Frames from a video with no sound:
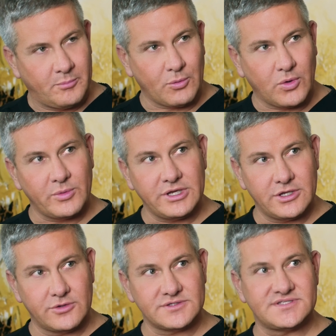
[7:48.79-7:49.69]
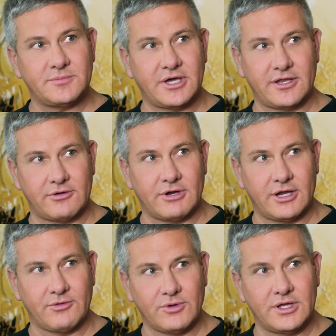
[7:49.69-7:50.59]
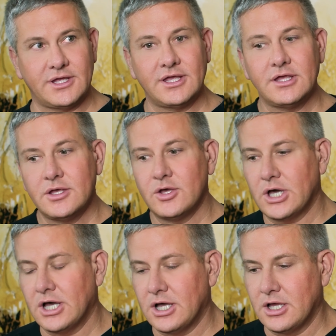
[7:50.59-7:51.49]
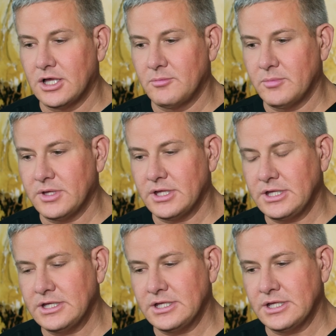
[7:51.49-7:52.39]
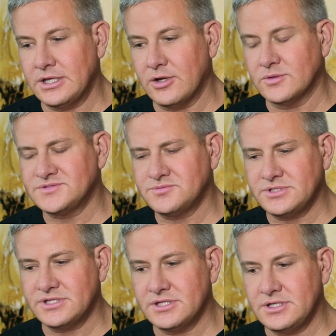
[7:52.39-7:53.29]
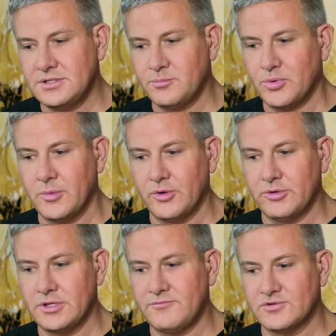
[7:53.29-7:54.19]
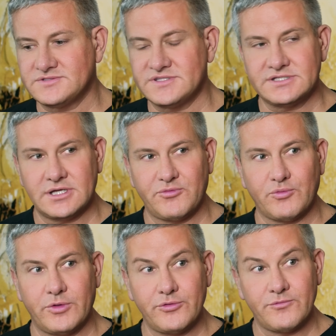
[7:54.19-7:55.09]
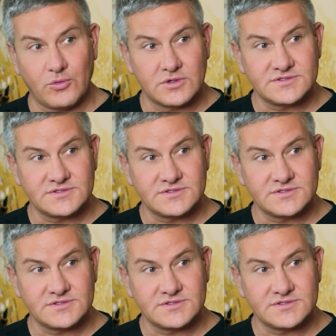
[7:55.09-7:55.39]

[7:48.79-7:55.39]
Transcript: But what we noticed about it right away, it was really promoted for skin types 1 through 4, so